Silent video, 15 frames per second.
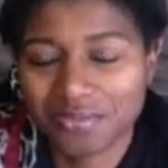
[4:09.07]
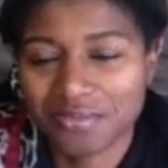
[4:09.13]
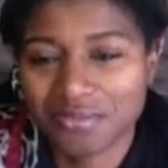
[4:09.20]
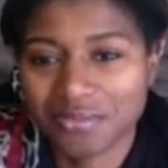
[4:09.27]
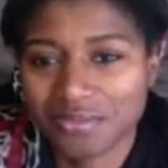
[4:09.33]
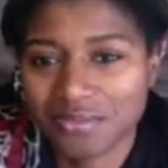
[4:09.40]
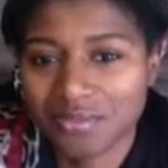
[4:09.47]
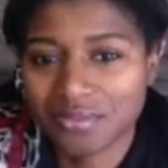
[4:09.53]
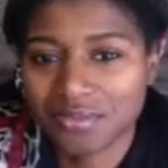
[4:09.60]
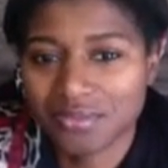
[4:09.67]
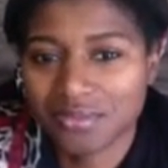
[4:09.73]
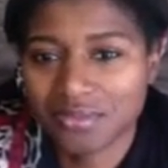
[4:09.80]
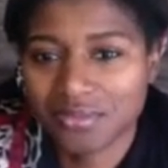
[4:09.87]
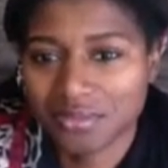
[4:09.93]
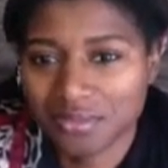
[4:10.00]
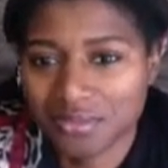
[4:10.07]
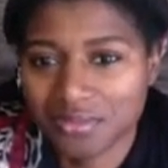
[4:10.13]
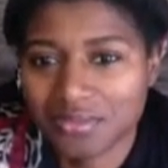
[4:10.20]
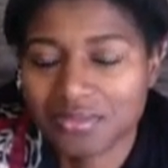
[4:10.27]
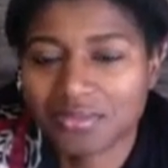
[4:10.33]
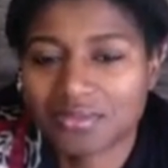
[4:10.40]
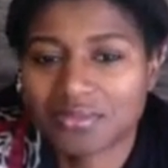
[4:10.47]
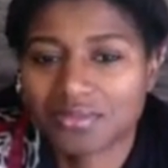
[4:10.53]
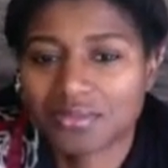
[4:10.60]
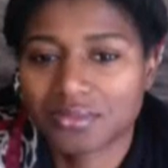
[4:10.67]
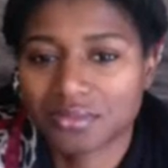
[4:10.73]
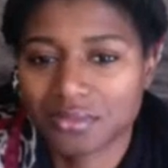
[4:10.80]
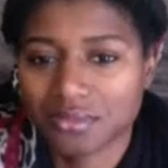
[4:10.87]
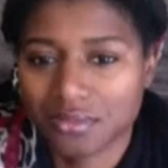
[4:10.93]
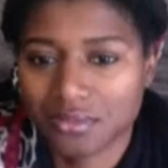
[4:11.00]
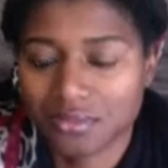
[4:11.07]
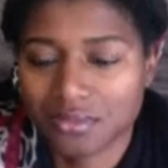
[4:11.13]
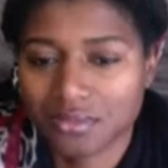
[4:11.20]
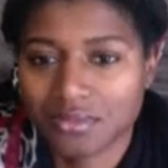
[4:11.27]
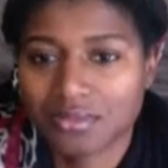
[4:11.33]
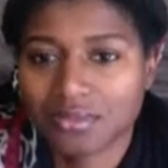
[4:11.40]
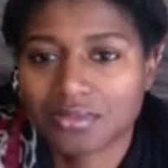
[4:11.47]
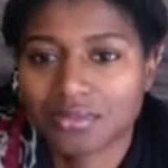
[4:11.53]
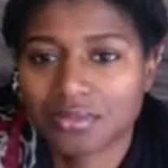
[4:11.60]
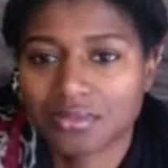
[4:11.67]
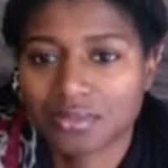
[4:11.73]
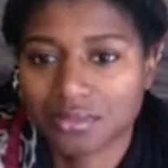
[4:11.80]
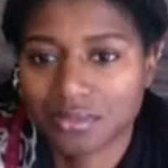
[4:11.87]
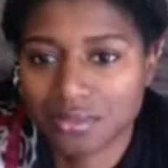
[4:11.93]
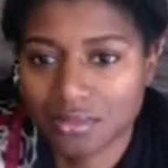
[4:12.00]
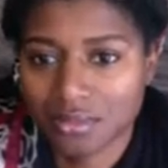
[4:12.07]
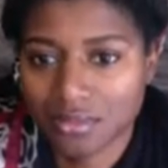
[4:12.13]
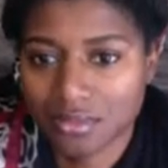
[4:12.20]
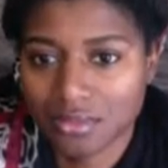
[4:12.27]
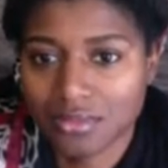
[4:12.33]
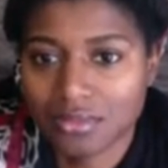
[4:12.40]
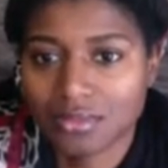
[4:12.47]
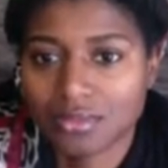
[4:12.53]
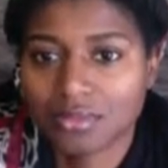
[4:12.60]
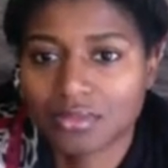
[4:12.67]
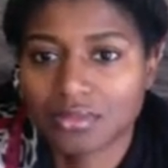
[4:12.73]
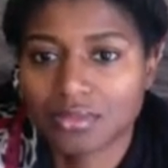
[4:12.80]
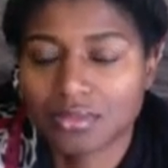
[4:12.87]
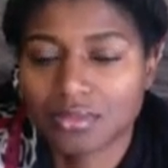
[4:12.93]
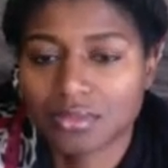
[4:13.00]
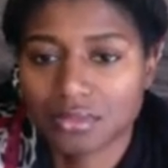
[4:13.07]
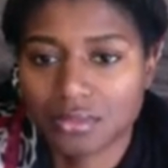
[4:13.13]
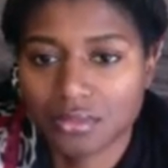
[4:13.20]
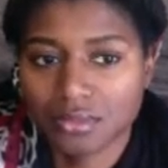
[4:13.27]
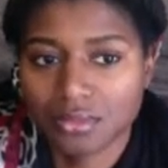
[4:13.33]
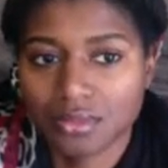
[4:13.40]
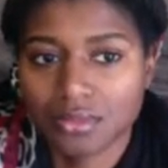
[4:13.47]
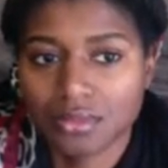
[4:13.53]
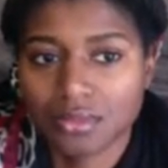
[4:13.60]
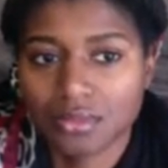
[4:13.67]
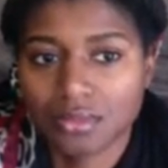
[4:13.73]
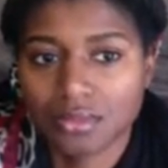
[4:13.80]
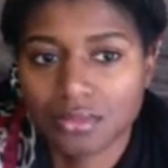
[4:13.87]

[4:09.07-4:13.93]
(silent)